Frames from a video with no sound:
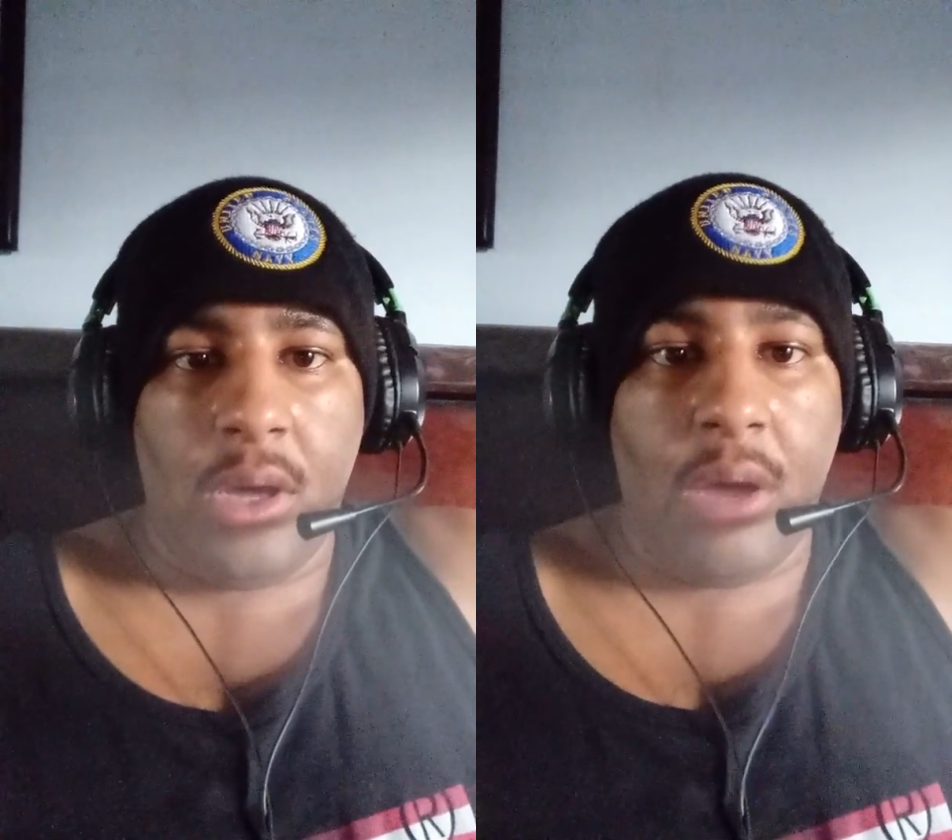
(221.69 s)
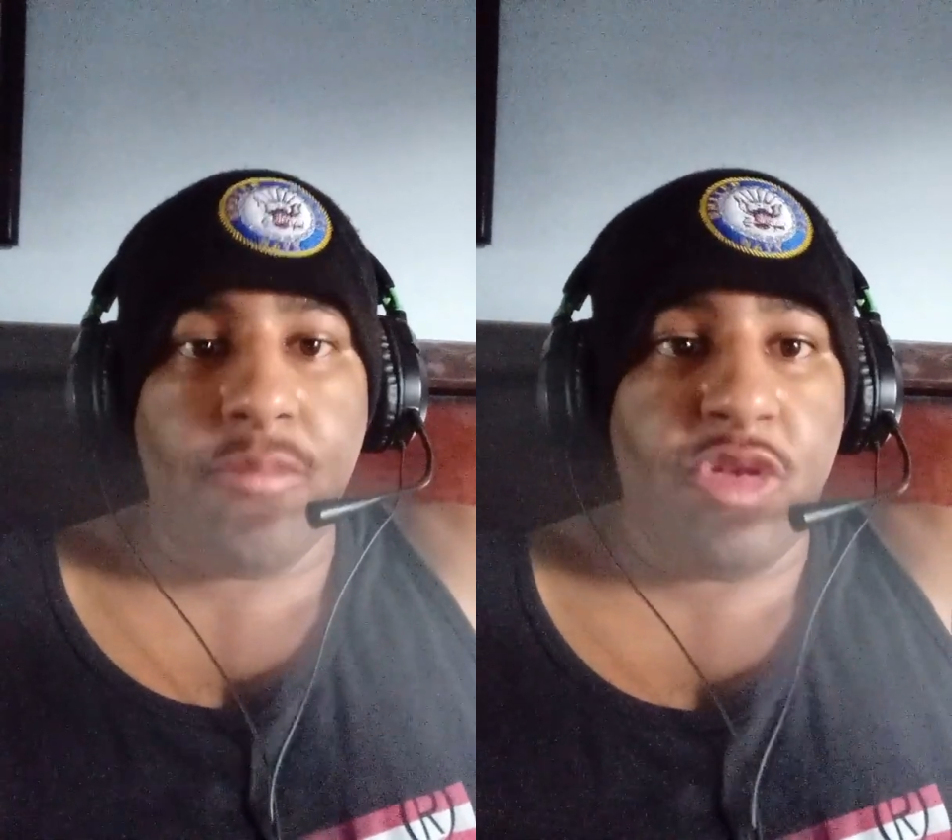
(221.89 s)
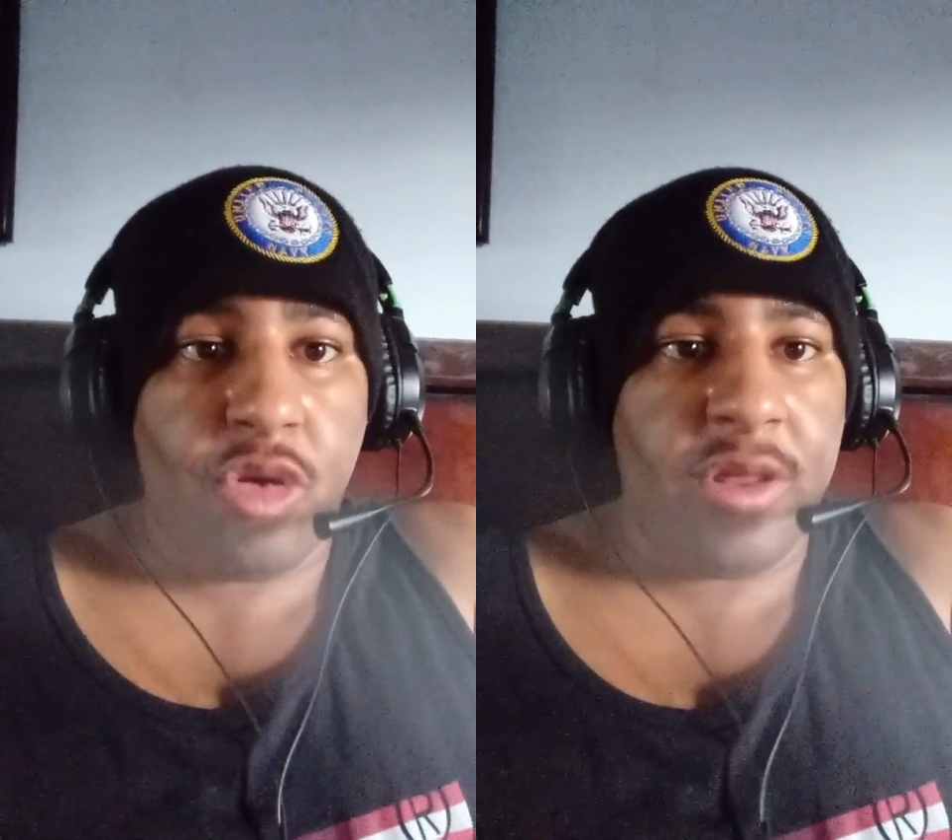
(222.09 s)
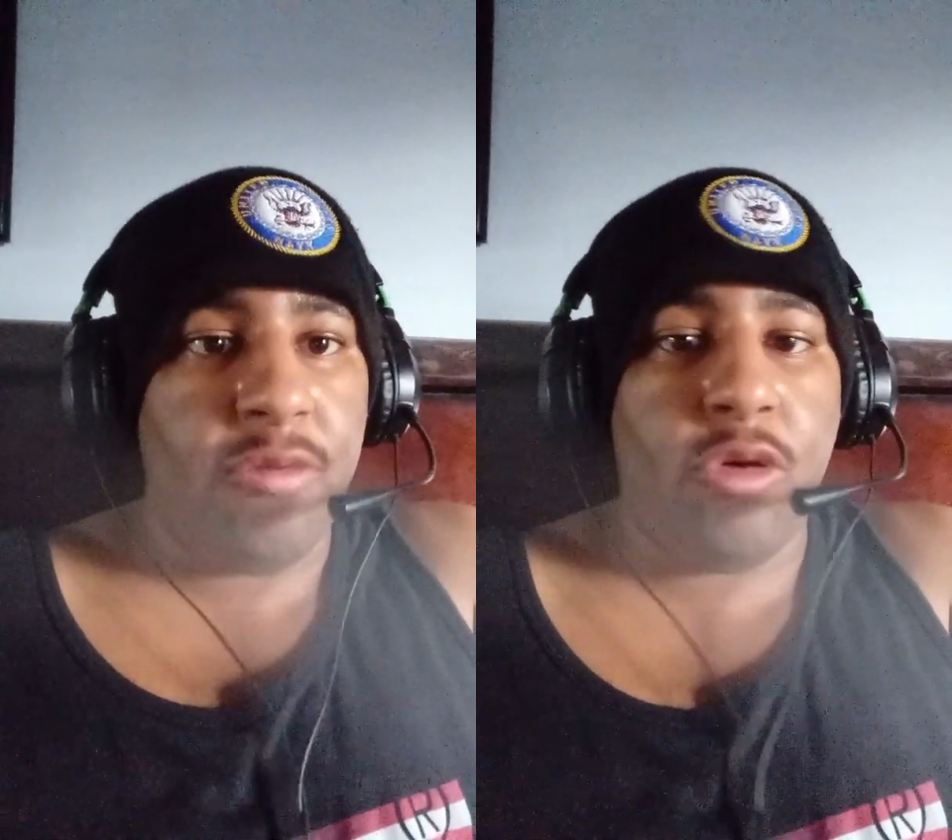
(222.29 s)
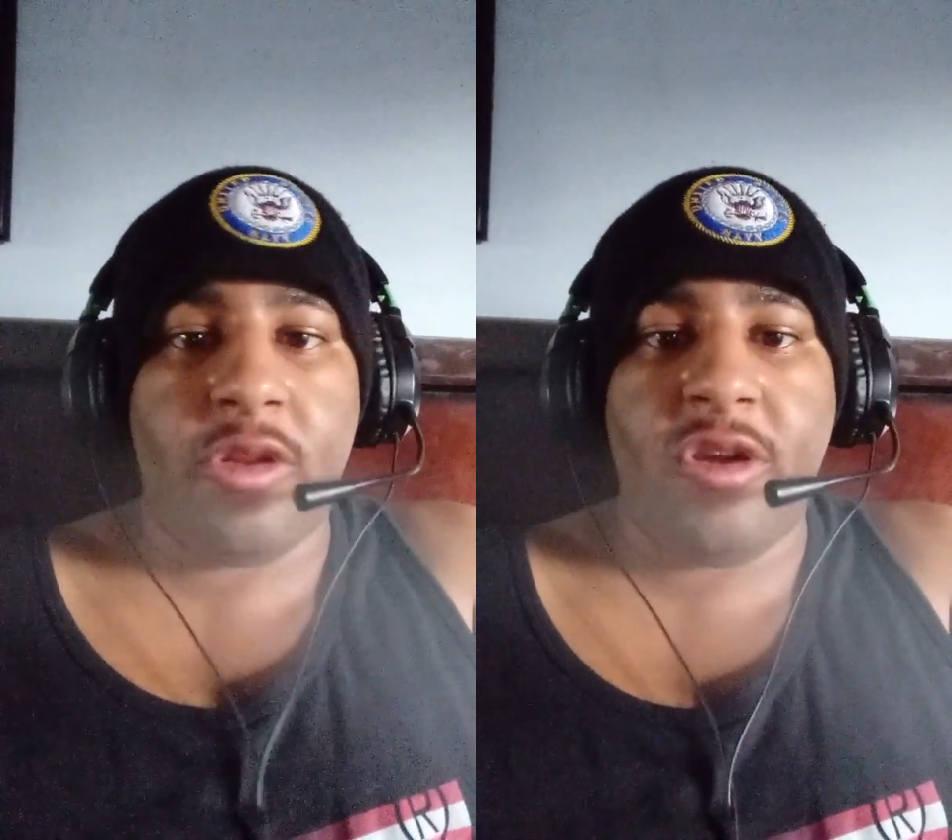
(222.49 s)
I'm sure they
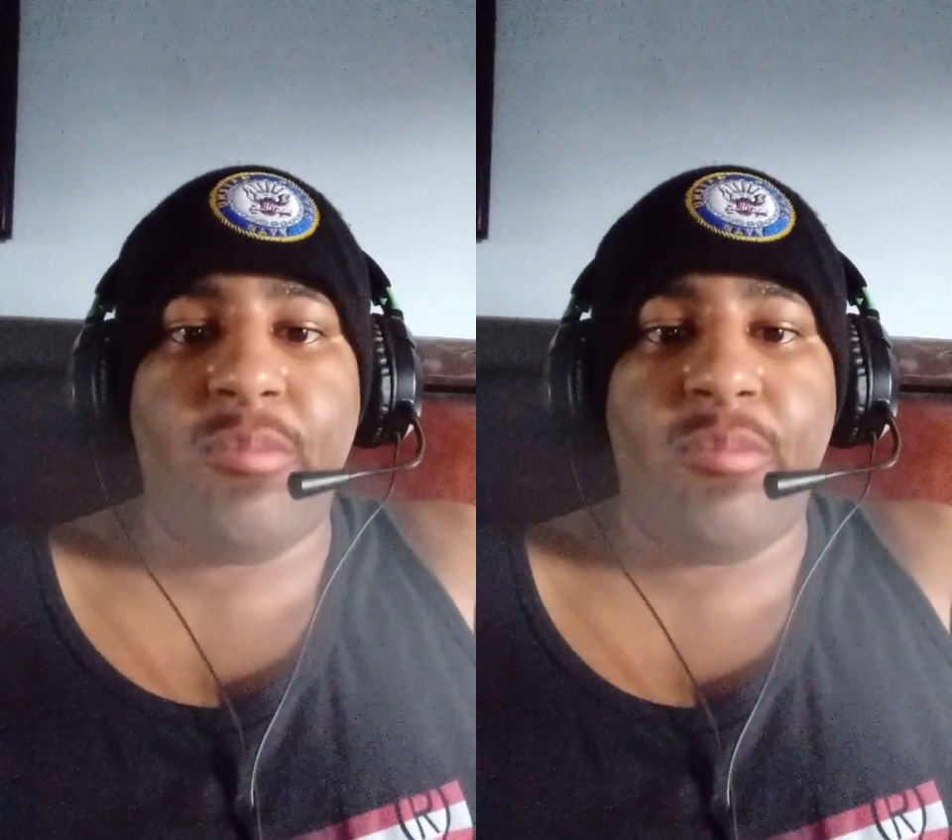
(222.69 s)
want their